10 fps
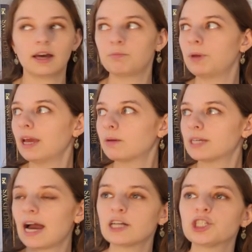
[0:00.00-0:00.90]
and being able
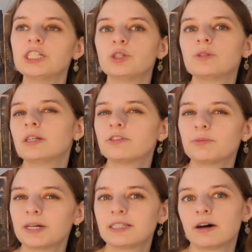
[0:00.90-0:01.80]
to actually do things for
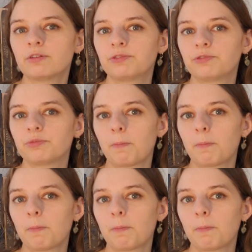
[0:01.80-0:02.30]
myself